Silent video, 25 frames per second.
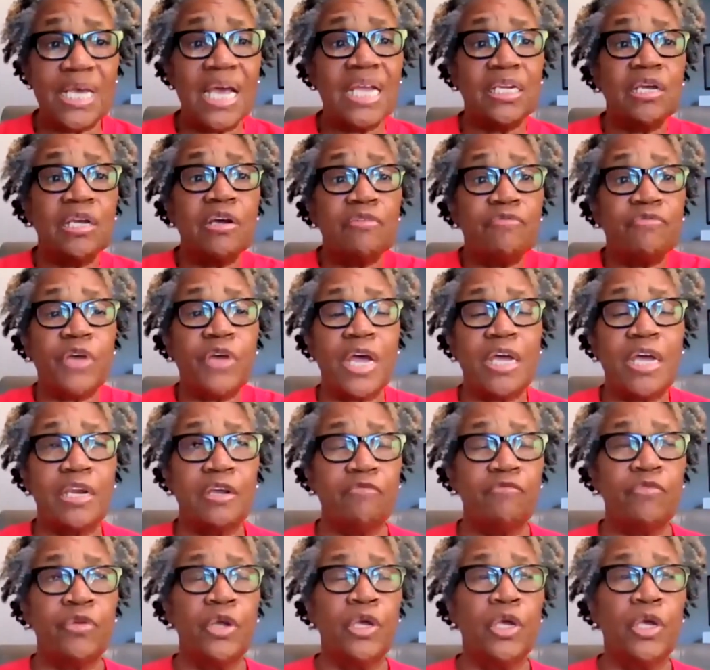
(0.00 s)
I love kind
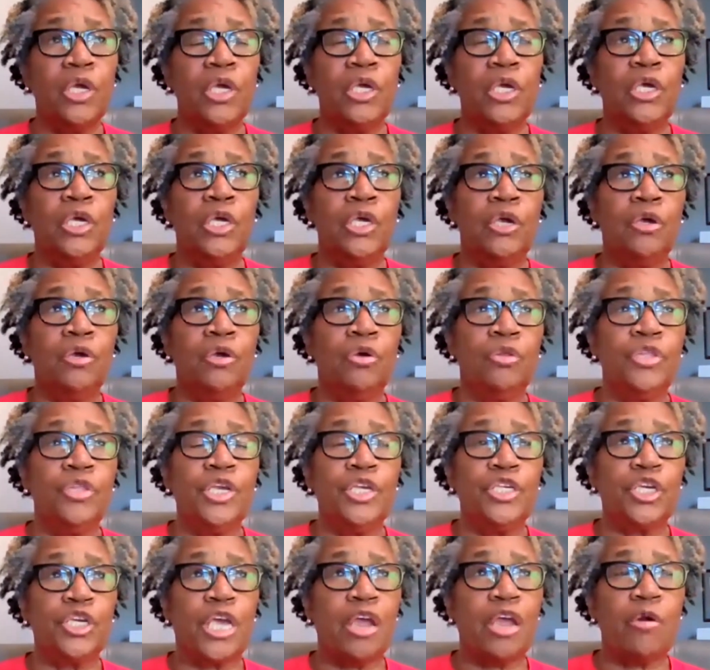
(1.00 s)
of
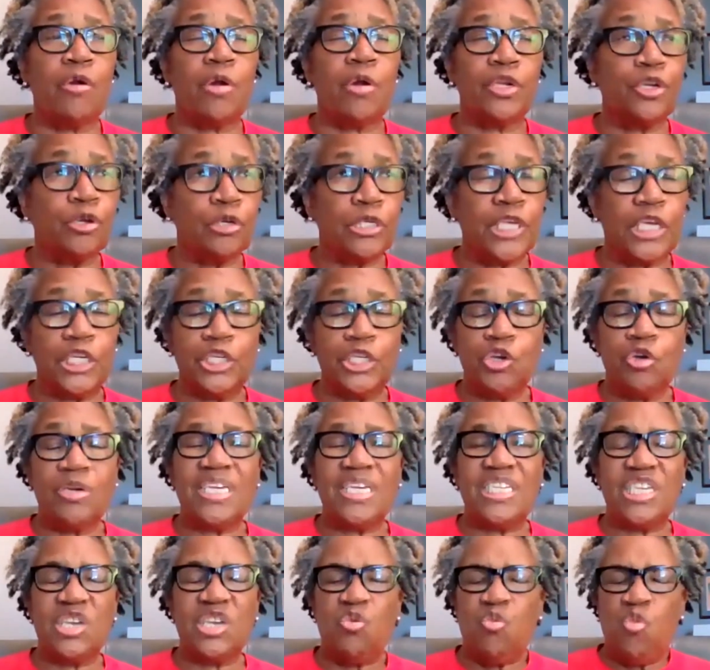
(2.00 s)
these characters that you
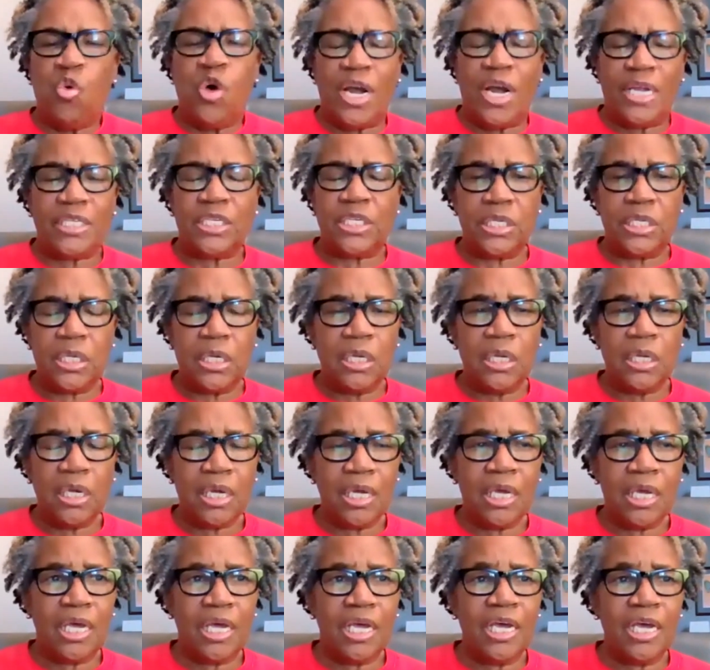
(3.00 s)
only see once
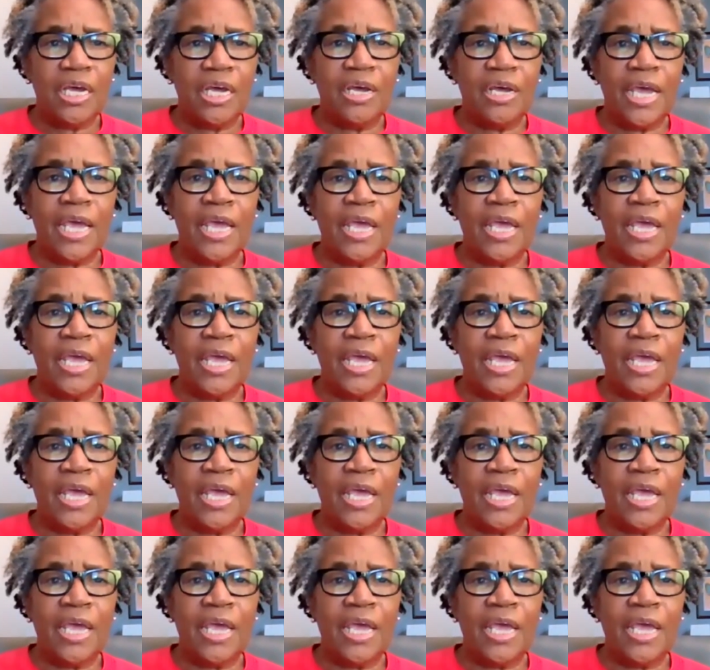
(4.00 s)
uh,